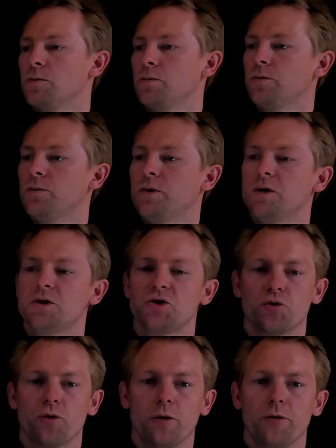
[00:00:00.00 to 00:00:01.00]
these
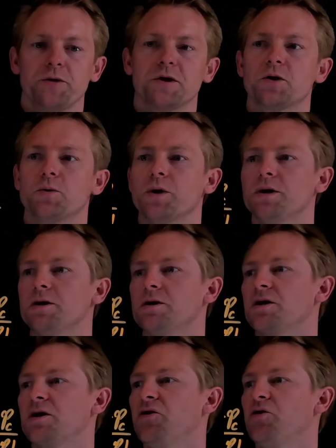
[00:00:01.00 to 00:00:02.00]
two orifice equations
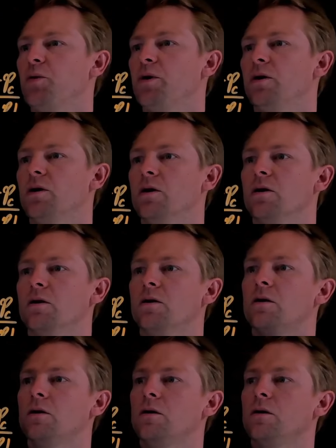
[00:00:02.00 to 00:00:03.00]
give me the
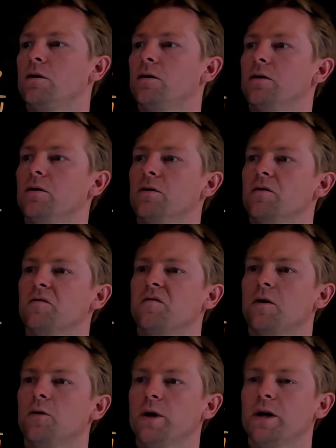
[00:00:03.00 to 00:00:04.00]

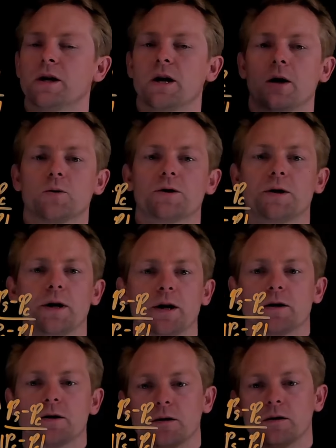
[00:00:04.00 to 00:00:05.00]
flow in and out.
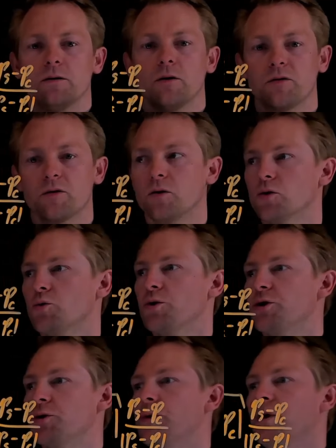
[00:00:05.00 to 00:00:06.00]
And of course we
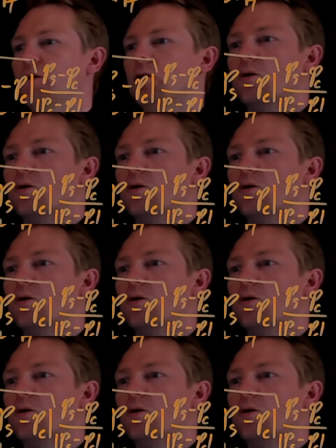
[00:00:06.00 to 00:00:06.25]
should recall